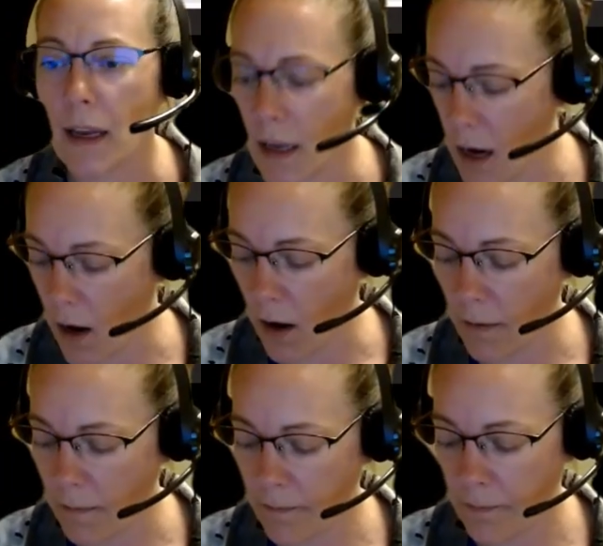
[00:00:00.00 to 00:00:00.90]
a
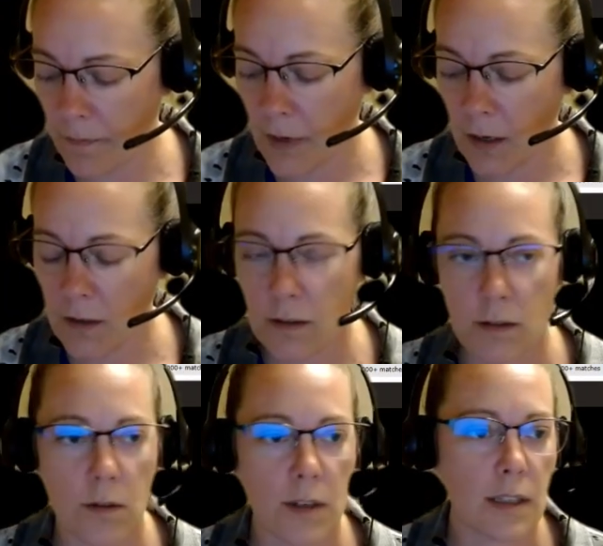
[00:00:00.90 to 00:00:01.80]
year.
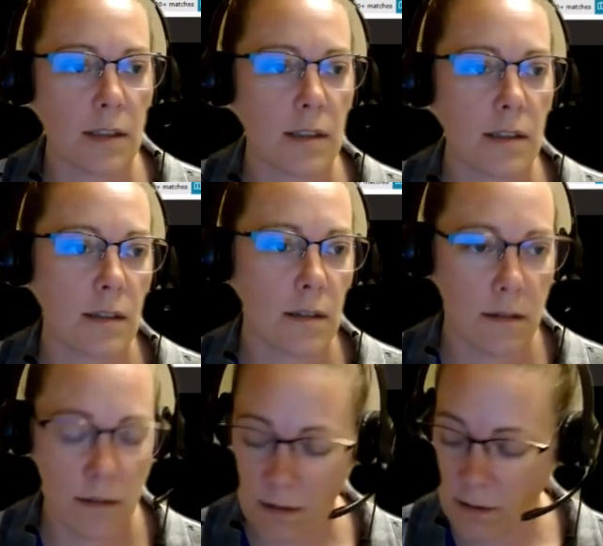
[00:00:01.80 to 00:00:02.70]
So it's